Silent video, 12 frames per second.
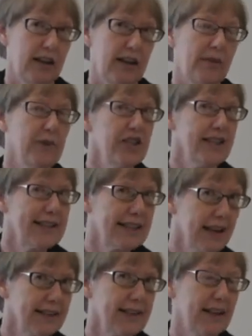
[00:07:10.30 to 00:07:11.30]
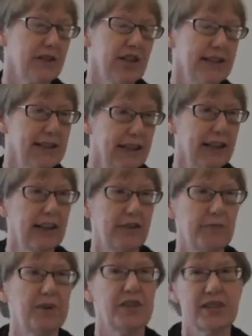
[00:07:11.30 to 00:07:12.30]
And when she says that, she's thinking
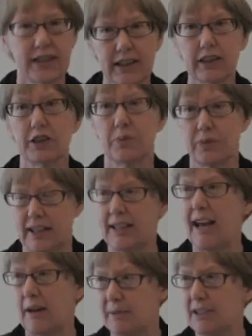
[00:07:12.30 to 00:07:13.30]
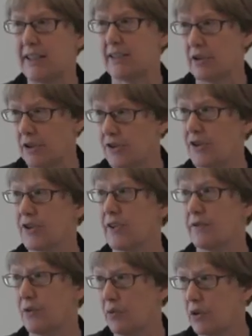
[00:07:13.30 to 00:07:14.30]
of particular pre-capitalist cultures
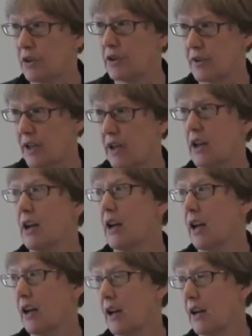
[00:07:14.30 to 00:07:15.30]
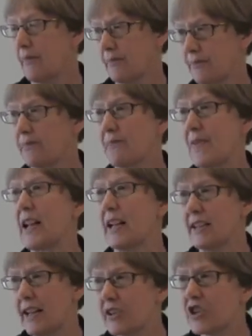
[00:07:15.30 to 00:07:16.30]
of the world um,
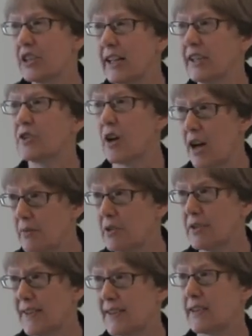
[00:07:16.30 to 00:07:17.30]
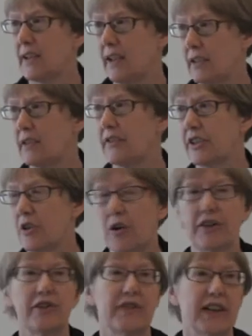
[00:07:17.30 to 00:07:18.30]
initially tribals in the
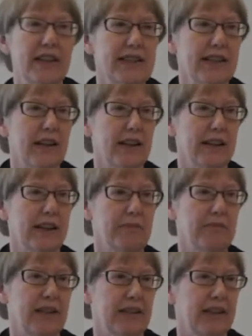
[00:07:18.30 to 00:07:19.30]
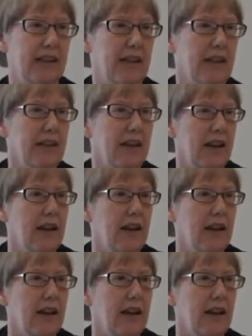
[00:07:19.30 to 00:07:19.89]
north of India, in Bengal,